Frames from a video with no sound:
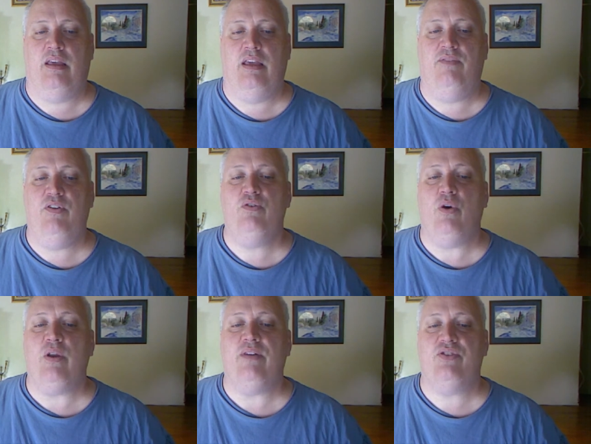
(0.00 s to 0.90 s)
If you
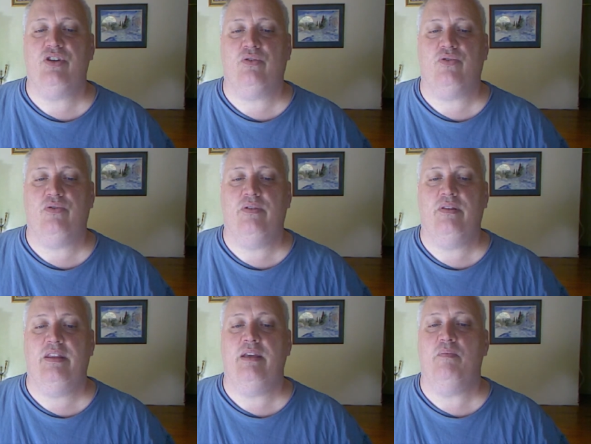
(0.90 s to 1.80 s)
don't have children,
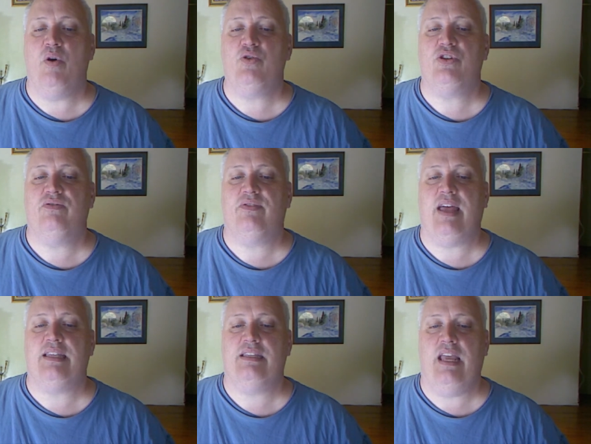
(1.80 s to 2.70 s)
the emotions of
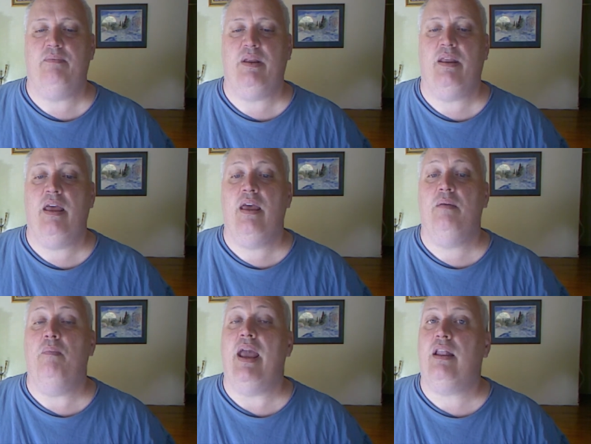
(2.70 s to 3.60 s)
that statement
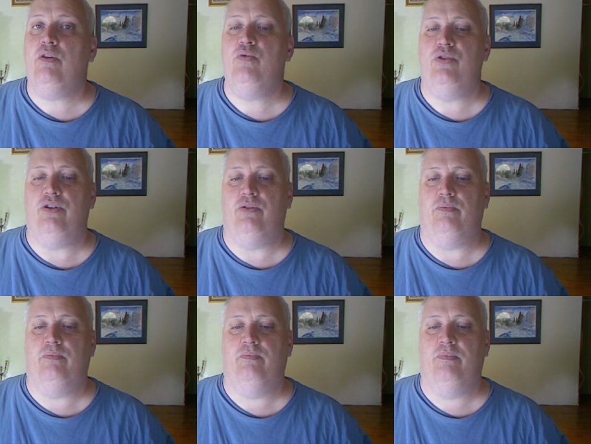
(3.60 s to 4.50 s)
may elude you,
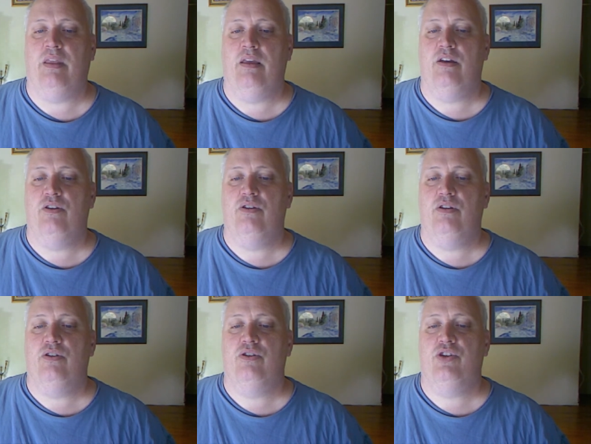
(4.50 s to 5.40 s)

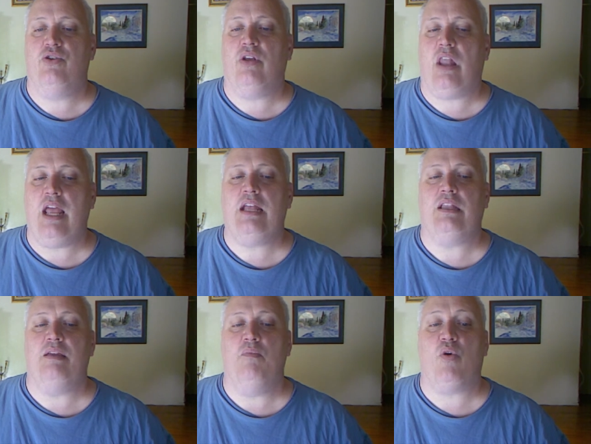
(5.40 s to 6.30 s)
Sure, you're
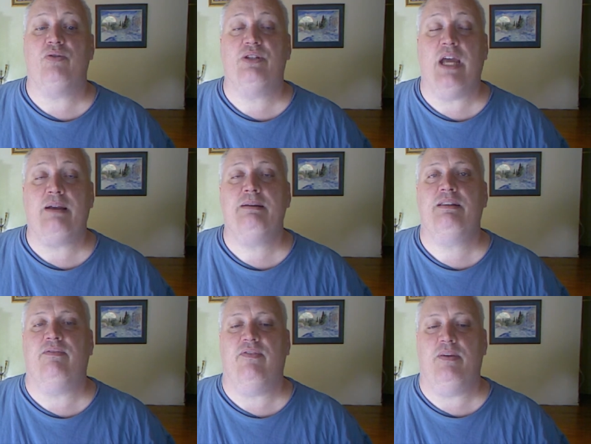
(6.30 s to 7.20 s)
likely more
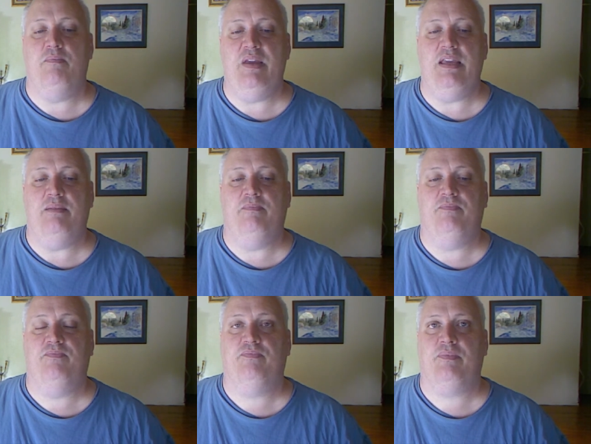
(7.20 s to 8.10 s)
objective than me.
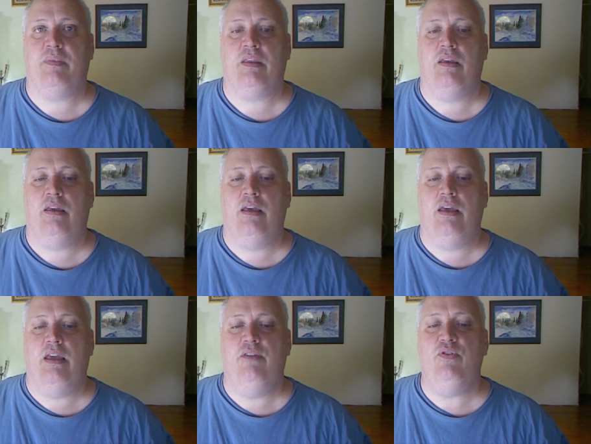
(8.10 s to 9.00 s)

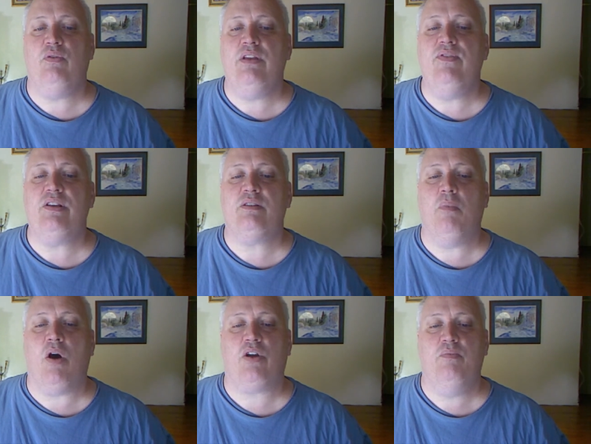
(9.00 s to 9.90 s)
If you live in a
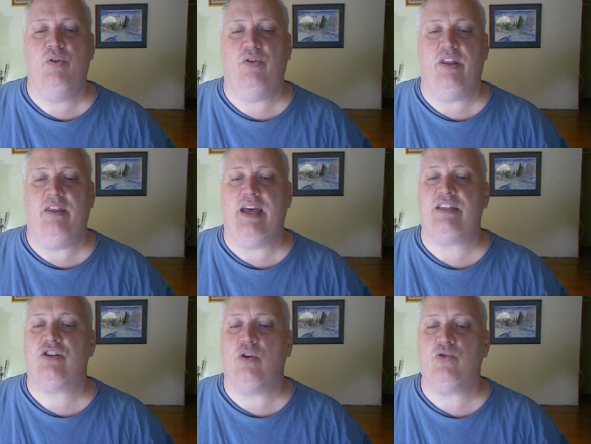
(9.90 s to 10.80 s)
small community, that
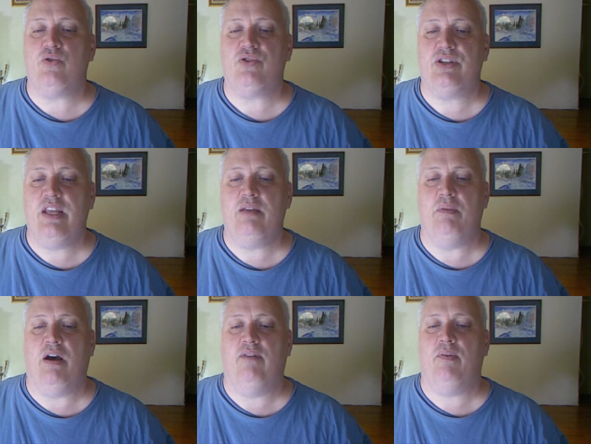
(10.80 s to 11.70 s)
social
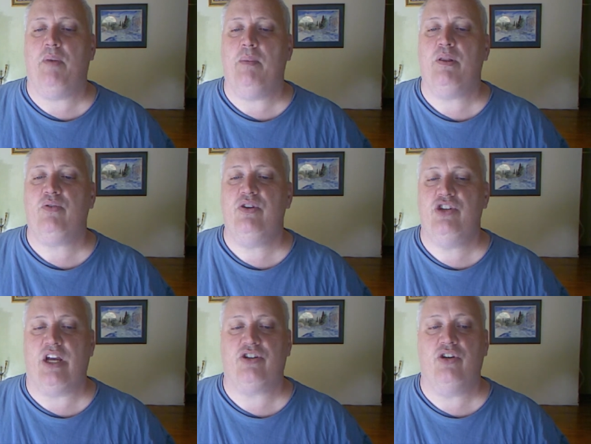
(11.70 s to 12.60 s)
stigma of a public
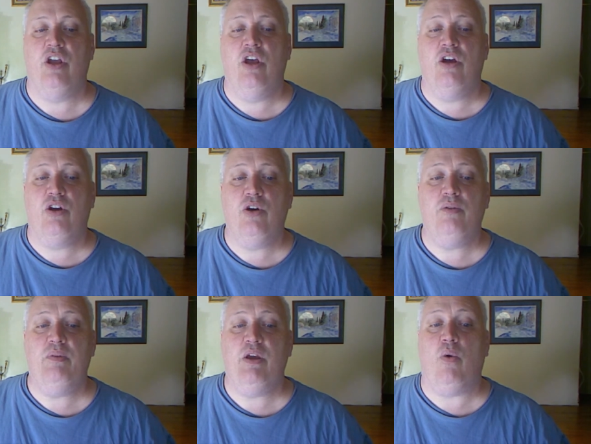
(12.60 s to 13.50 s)
rejection
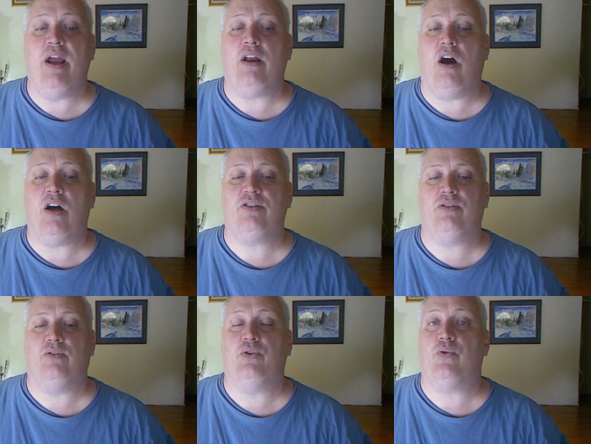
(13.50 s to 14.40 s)
could be quite
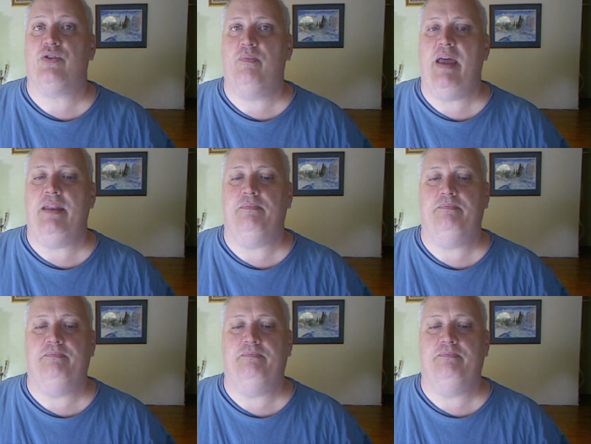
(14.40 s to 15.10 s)
hostile towards men.